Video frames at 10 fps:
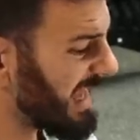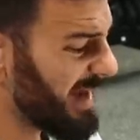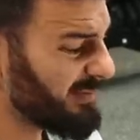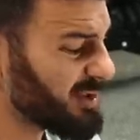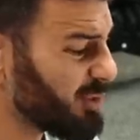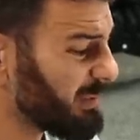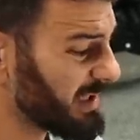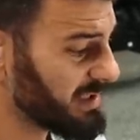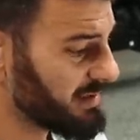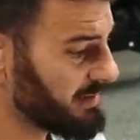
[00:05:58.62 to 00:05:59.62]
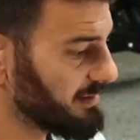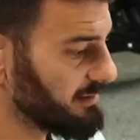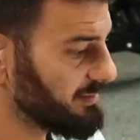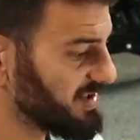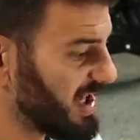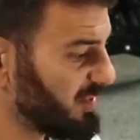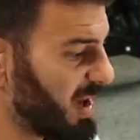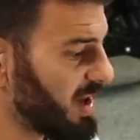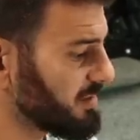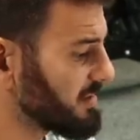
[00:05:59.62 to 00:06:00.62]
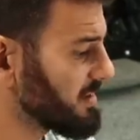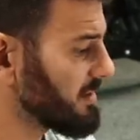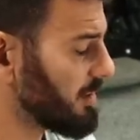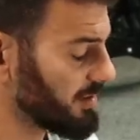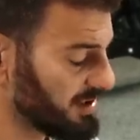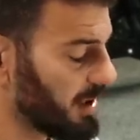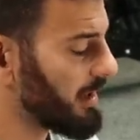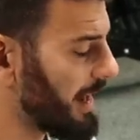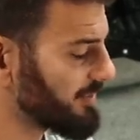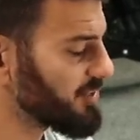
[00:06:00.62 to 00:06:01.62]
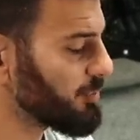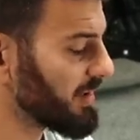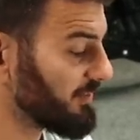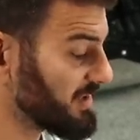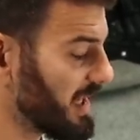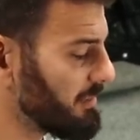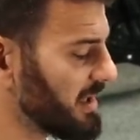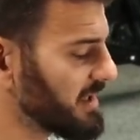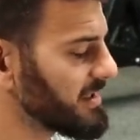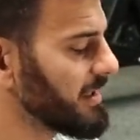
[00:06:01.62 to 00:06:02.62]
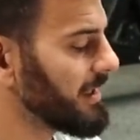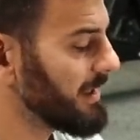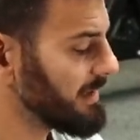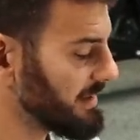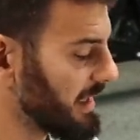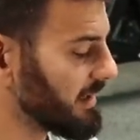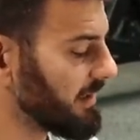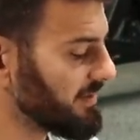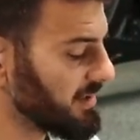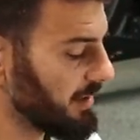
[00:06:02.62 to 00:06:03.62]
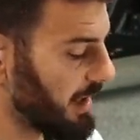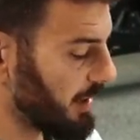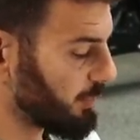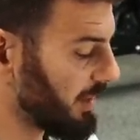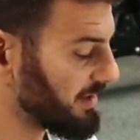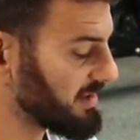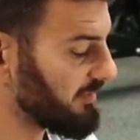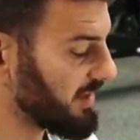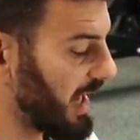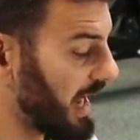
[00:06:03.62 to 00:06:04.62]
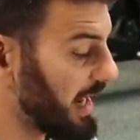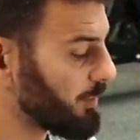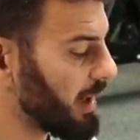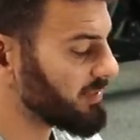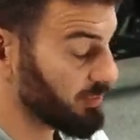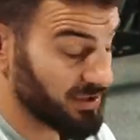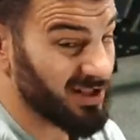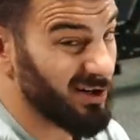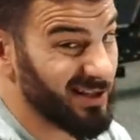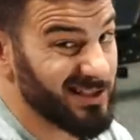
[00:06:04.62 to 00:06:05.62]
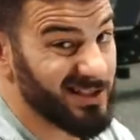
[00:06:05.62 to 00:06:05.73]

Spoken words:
every 2 minutes, 10 rounds, or sorry, every 2 minutes for 10 minutes. Deadlifts, relatively high reps. So we're starting at